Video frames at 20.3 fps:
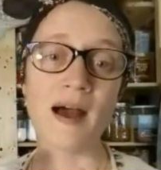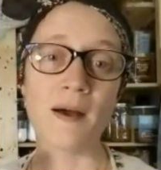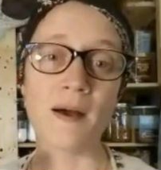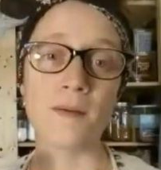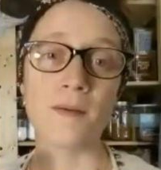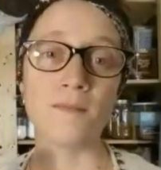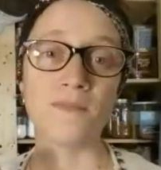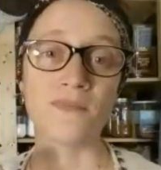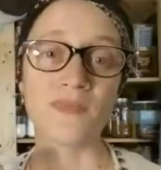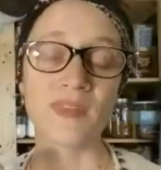
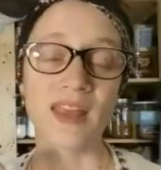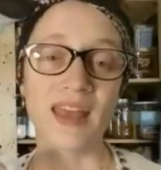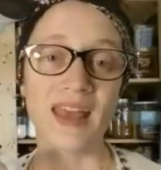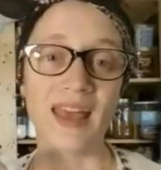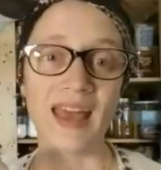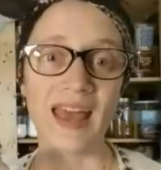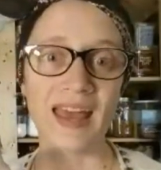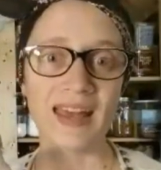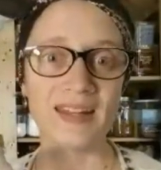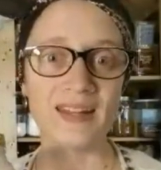And
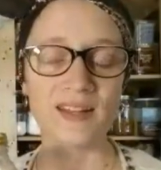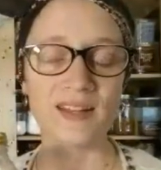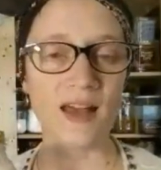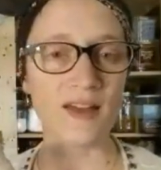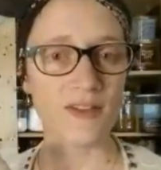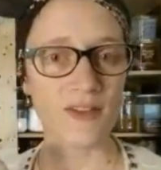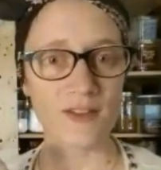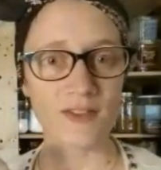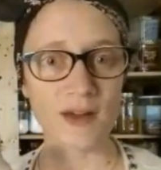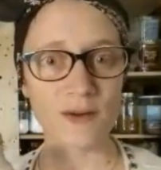
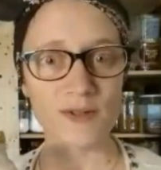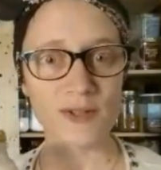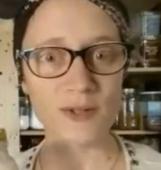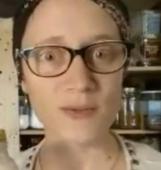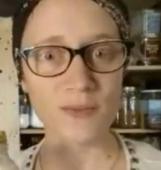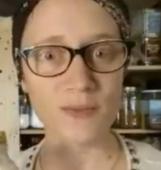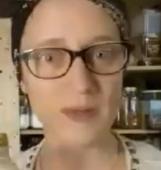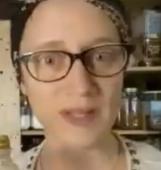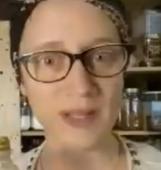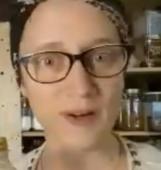I thought that
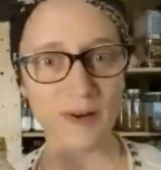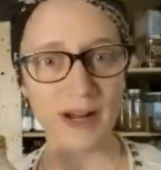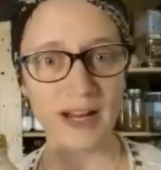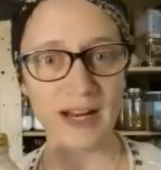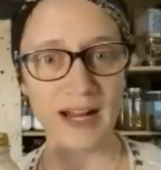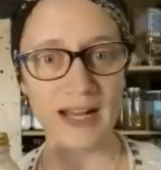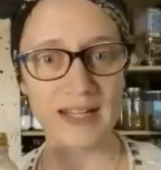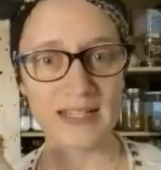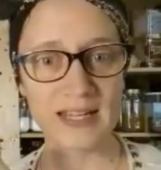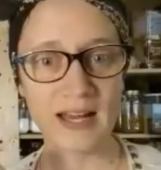was a really
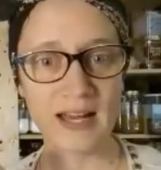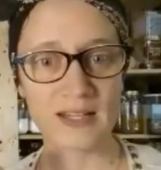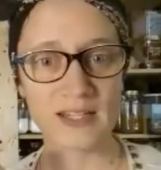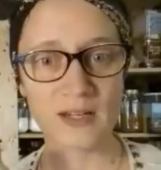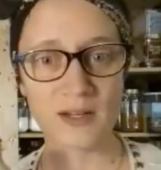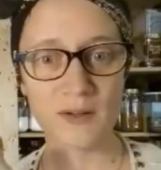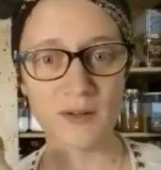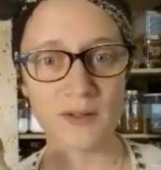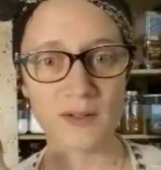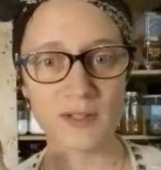great idea
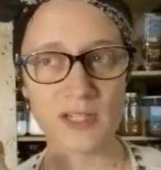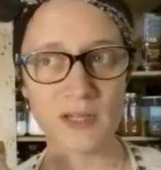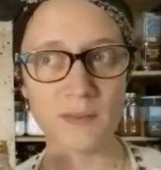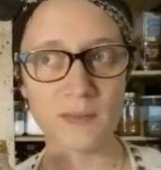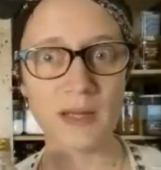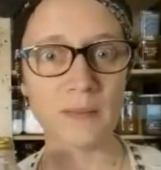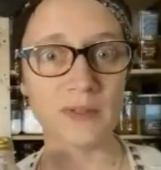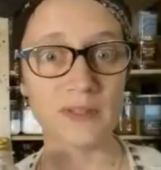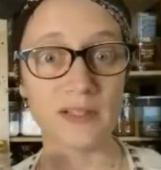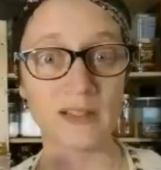
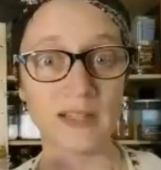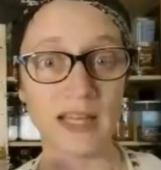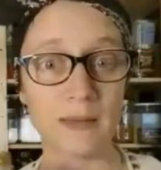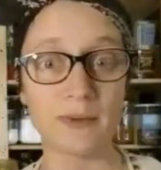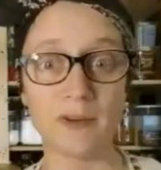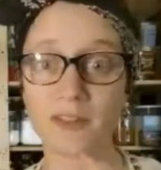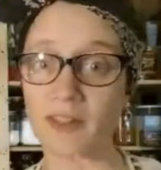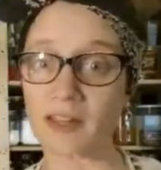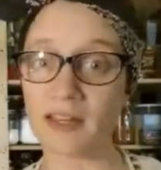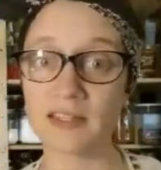to be able to
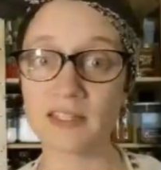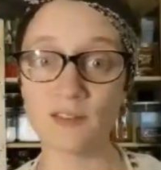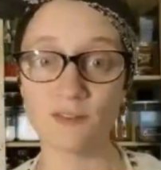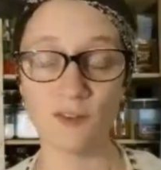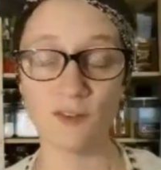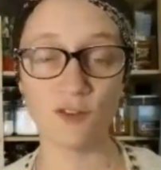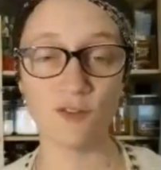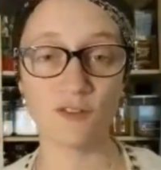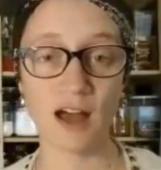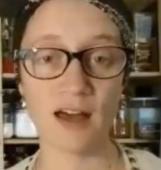label things
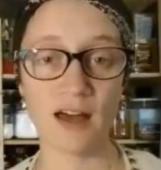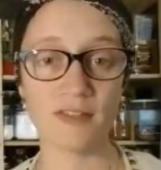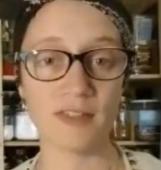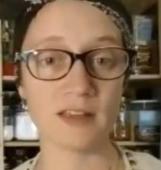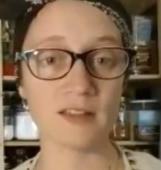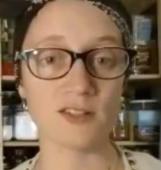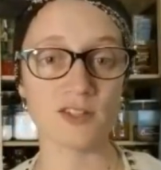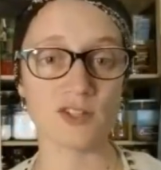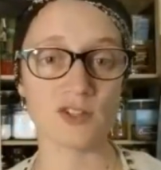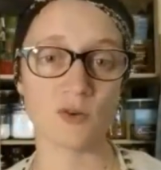if you've
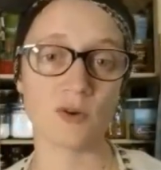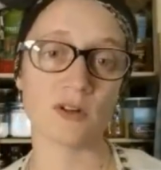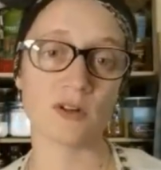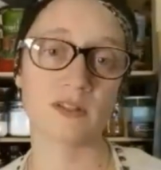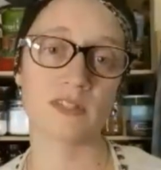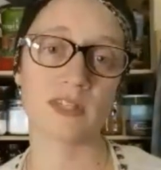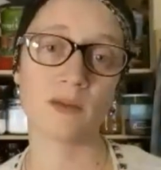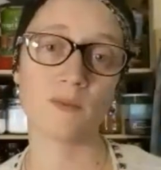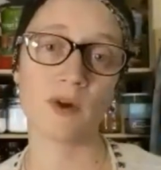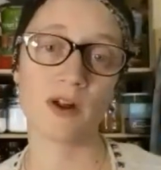got things
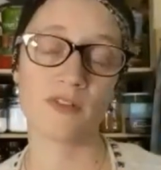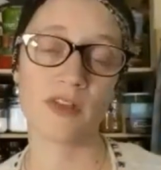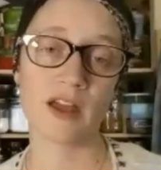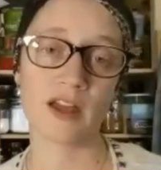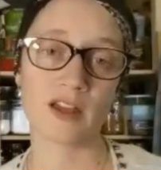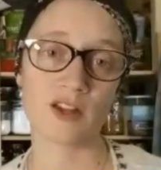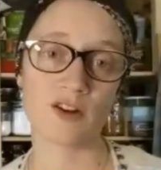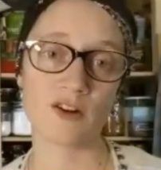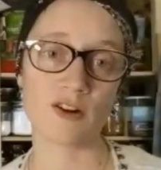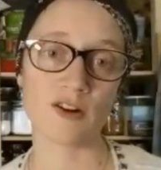stored somewhere
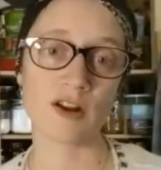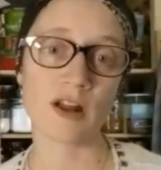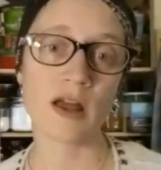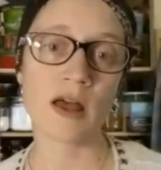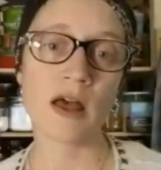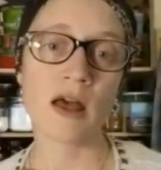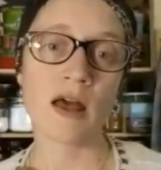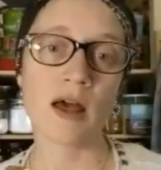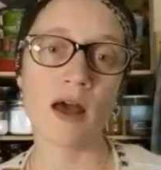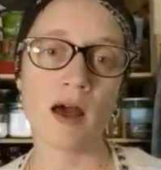that
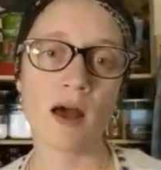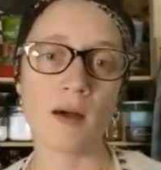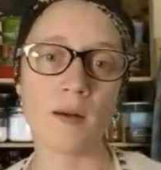you're.